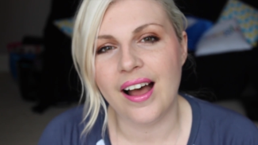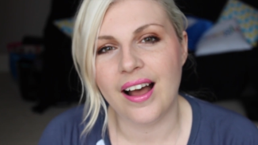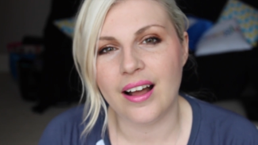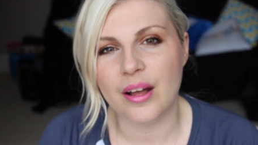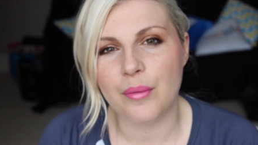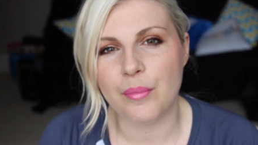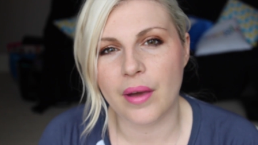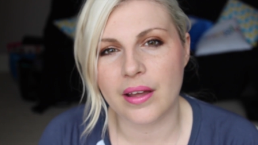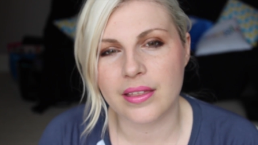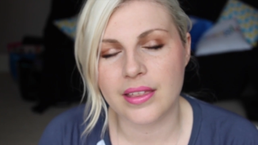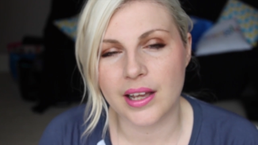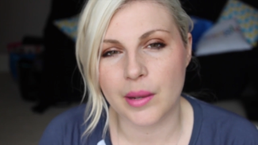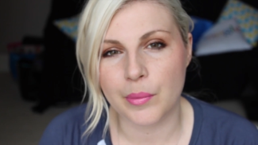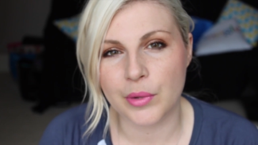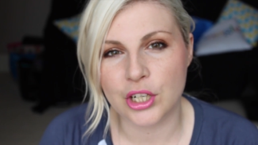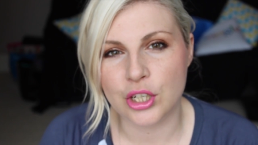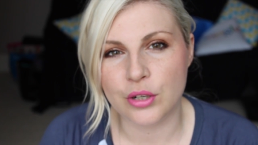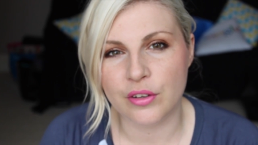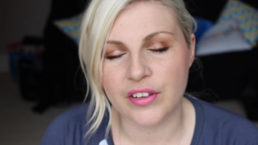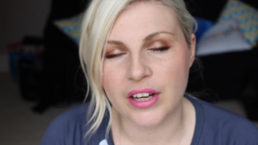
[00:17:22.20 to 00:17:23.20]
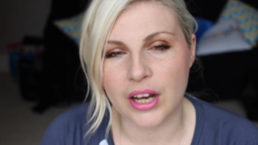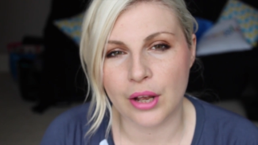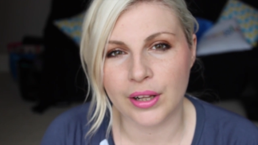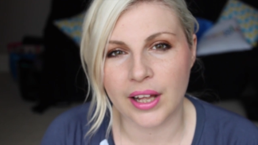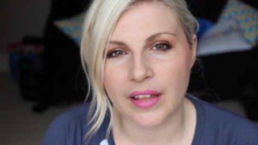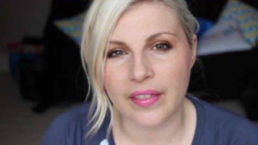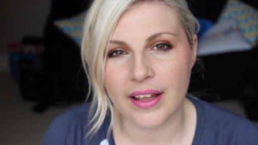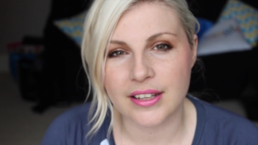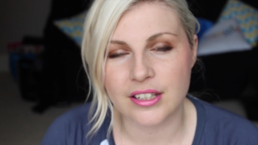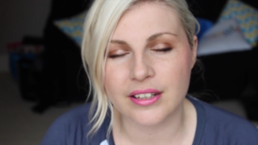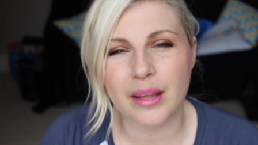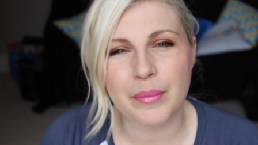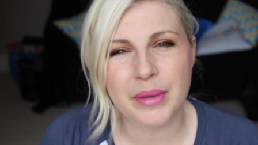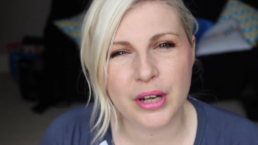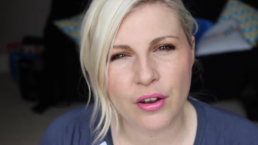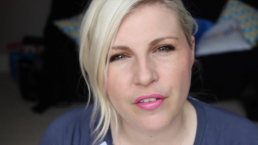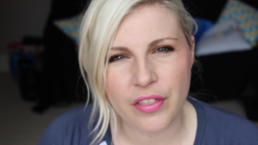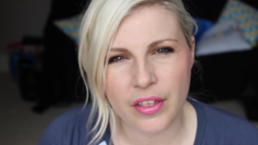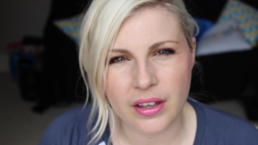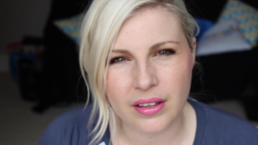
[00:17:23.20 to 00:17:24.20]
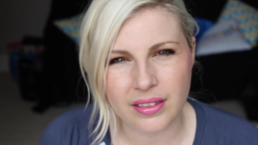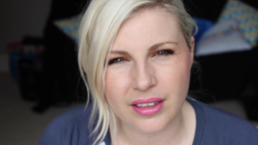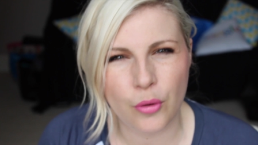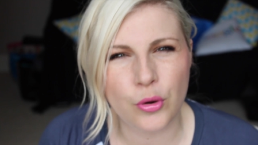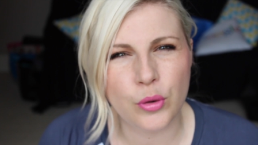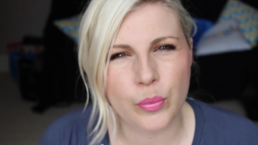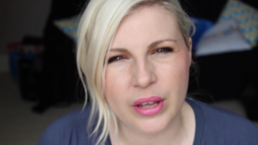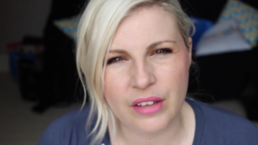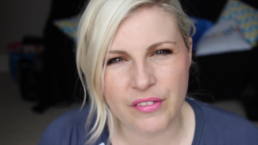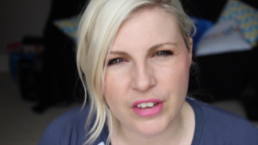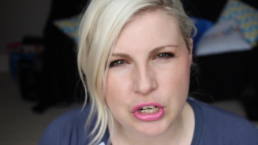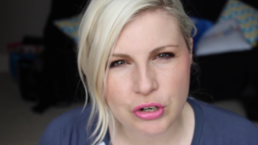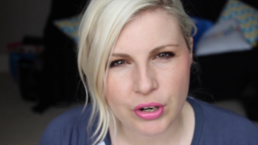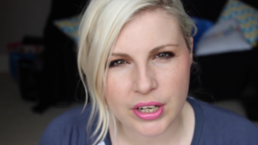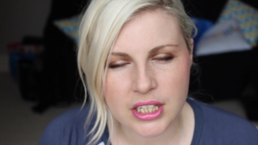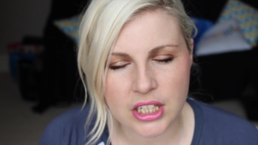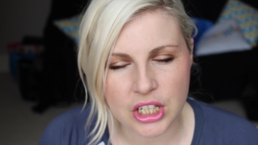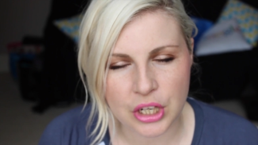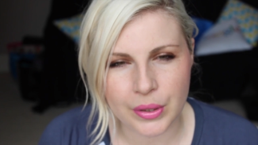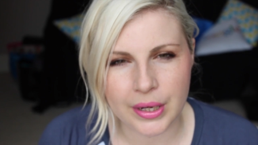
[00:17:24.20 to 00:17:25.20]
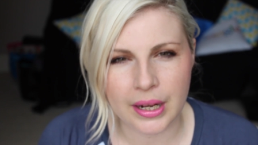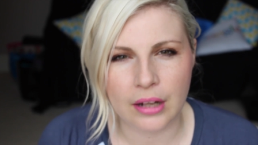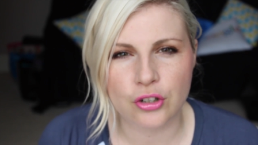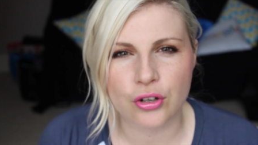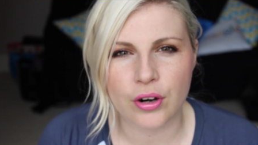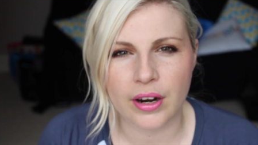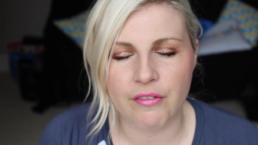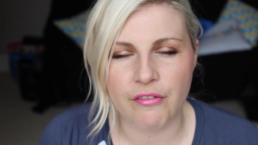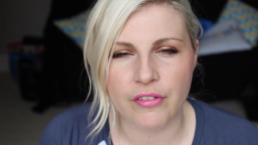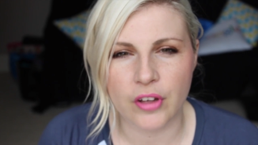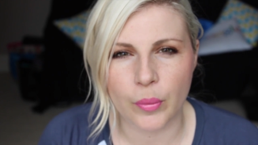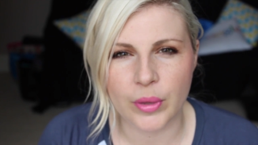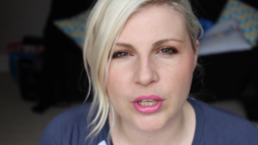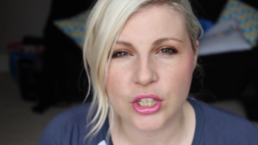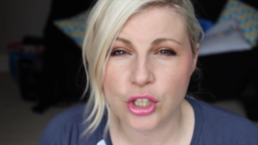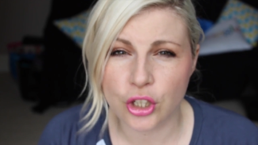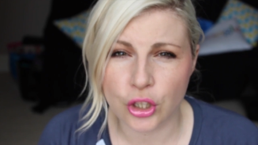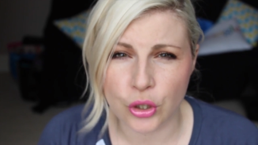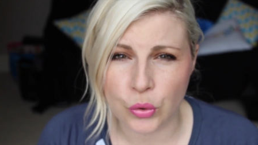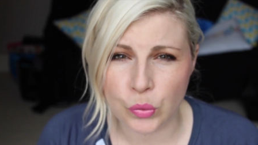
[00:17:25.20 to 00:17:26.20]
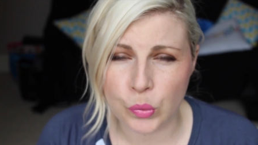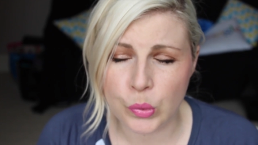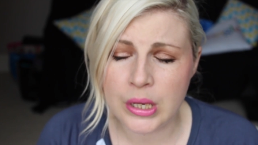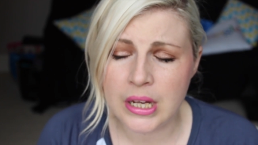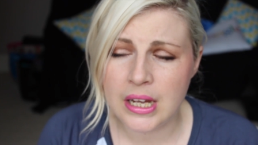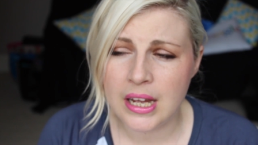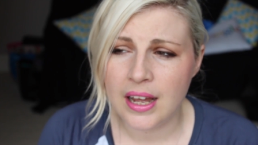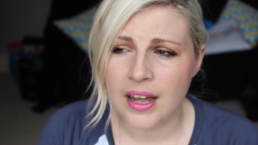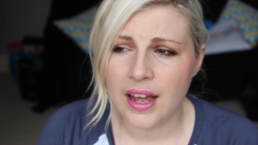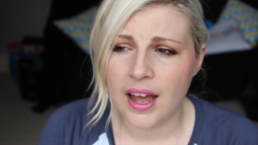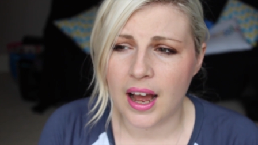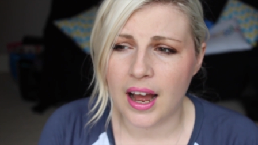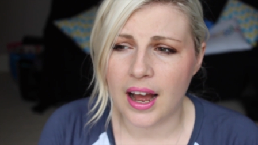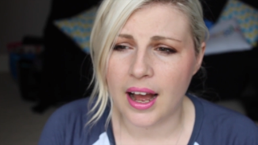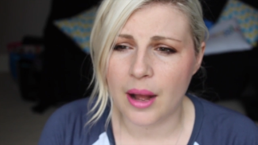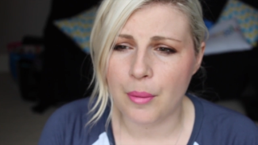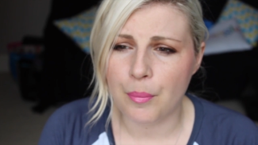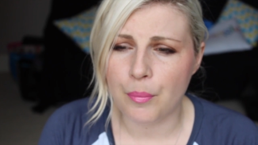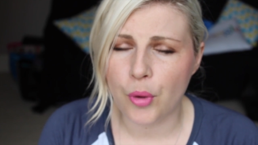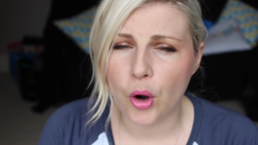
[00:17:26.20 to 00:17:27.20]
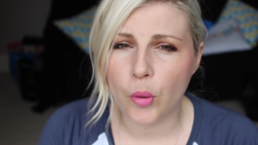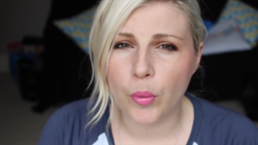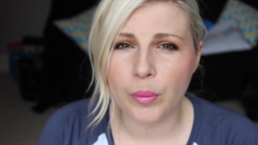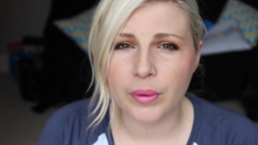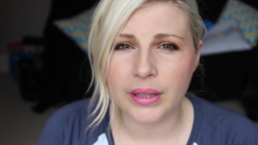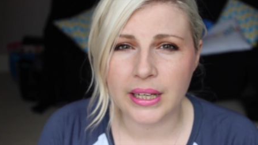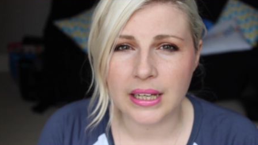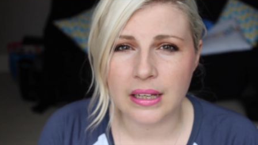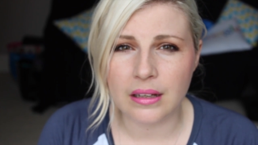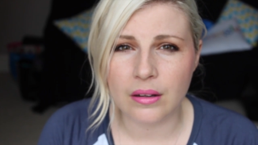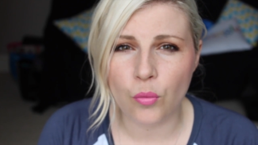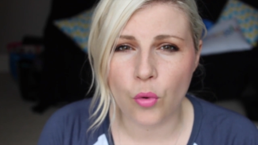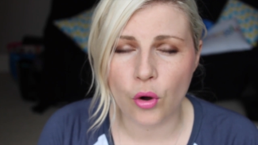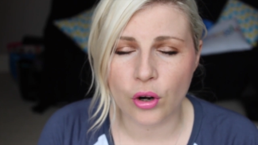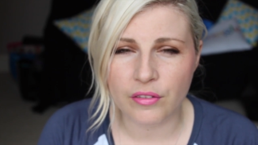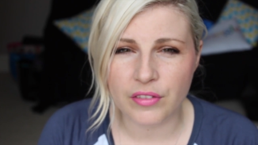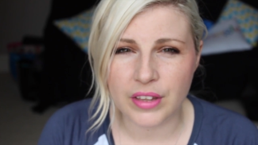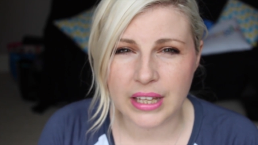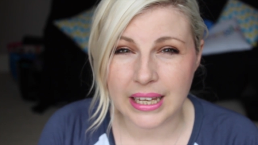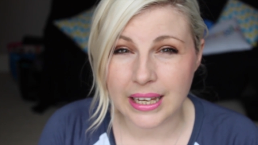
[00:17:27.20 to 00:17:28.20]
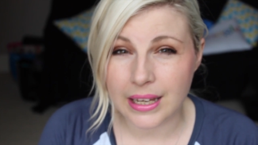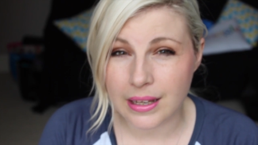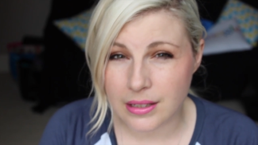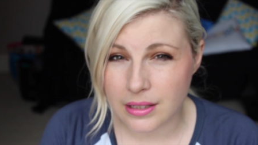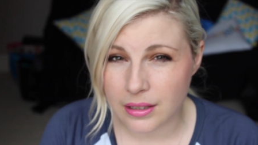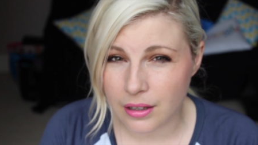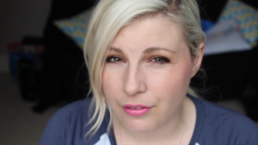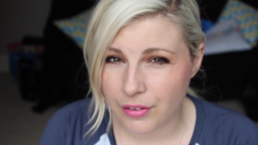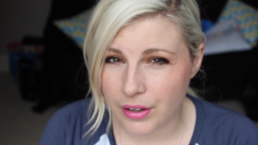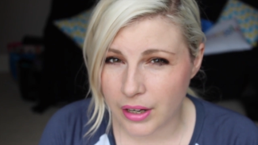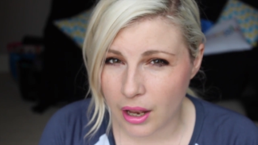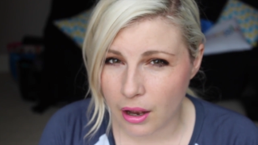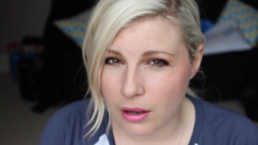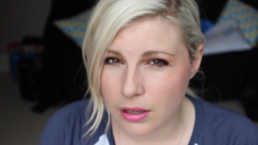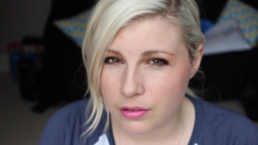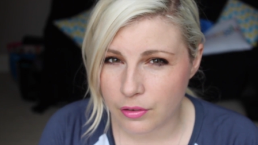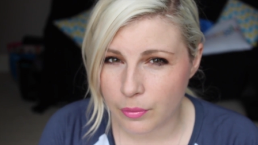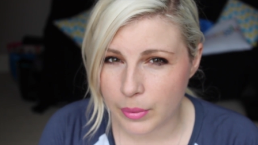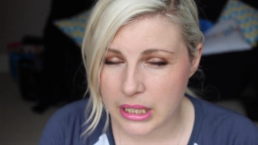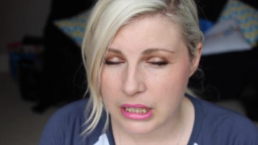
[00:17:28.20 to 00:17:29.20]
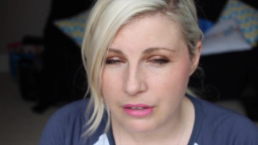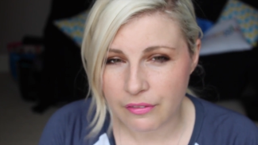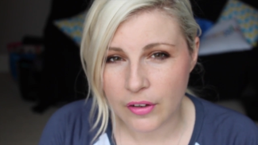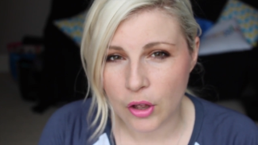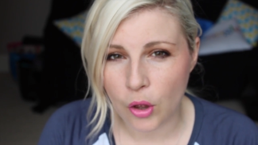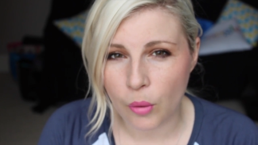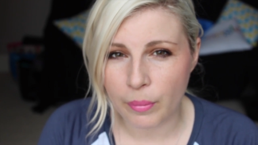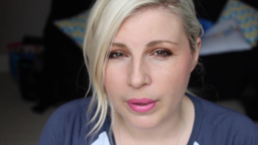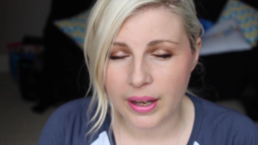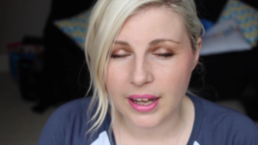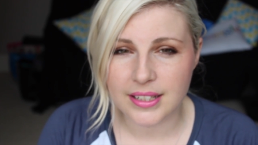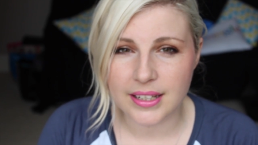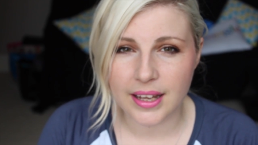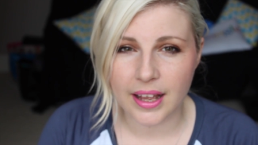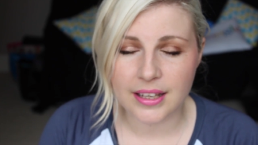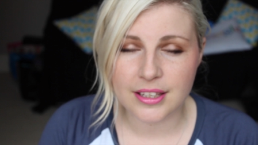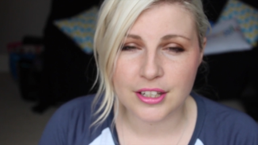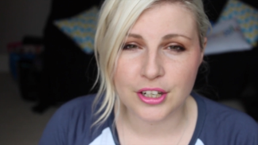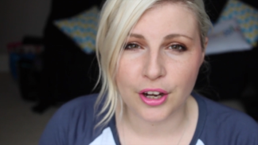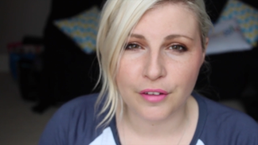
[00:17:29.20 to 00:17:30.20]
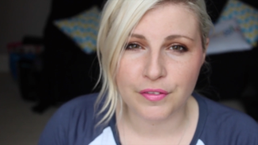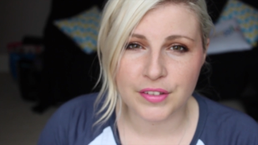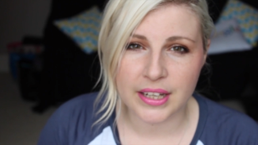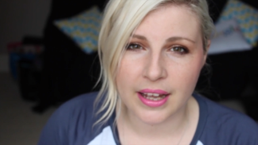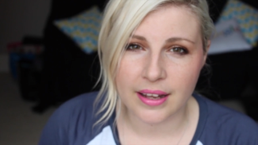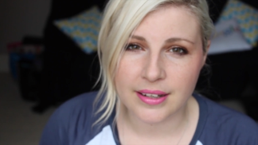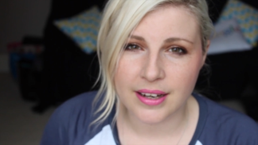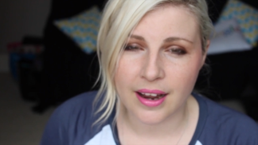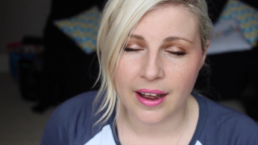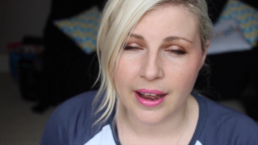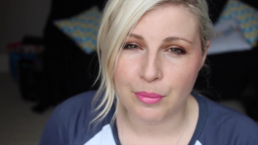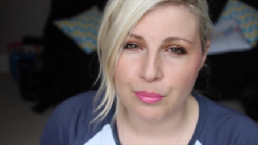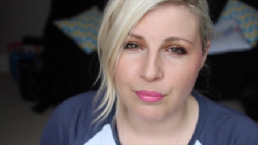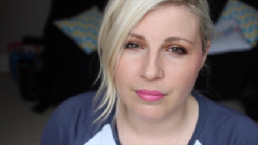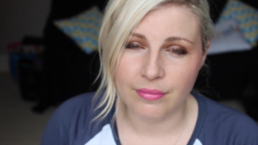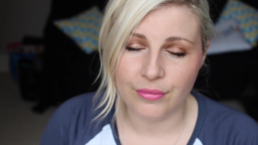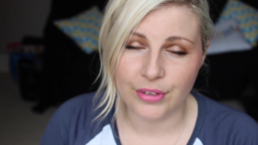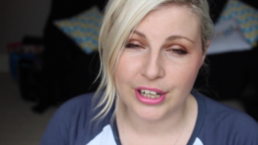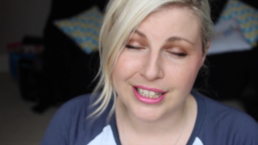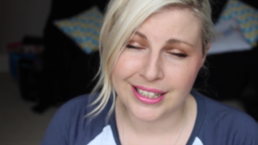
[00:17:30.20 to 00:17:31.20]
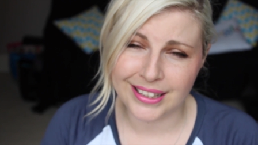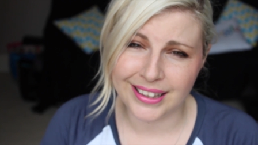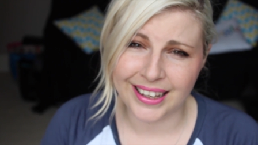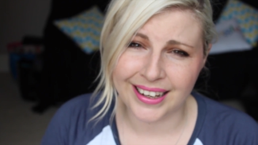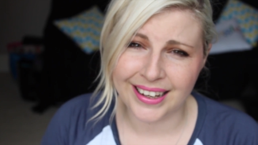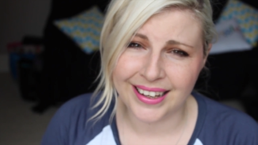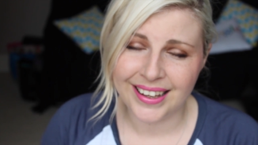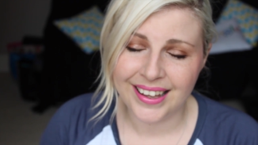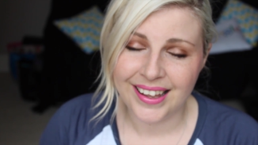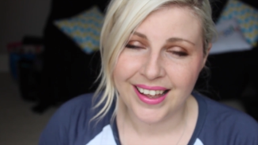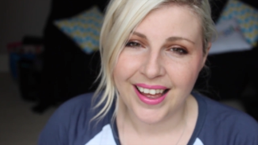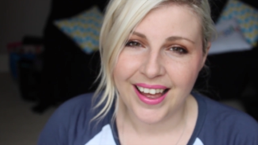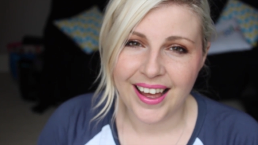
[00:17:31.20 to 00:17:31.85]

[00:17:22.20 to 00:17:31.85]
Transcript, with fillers: um, I think I'm going to do a video like that. So let me know if that, that would be of interest to you and I'll try and film it soon. Um, probably one of the easier videos for me to film because it is tough to get time recently.